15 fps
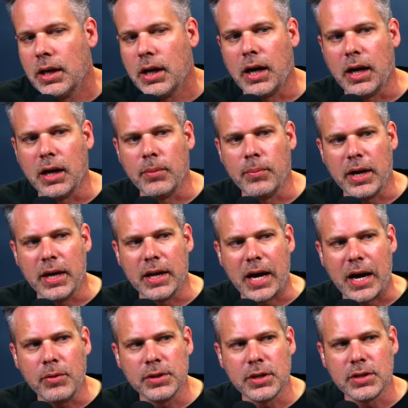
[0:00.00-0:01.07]
Um, and
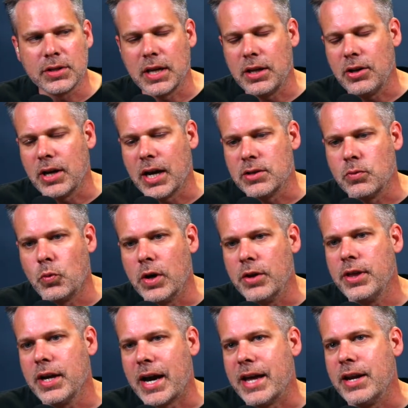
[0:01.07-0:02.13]
I will just say to you guys, one
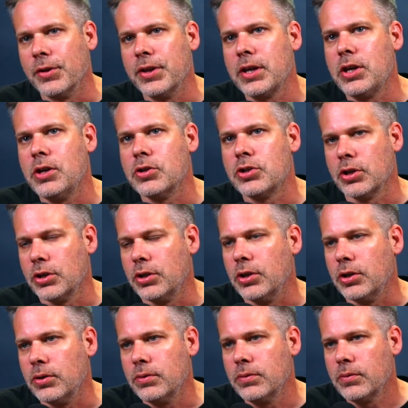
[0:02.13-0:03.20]
thing I don't think you should
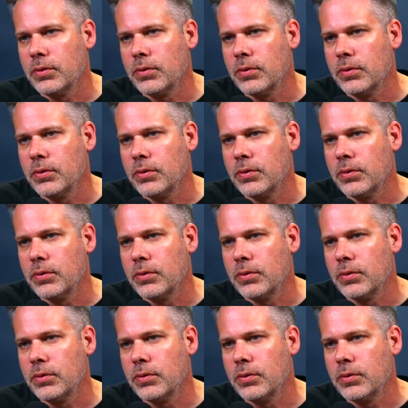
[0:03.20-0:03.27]
do,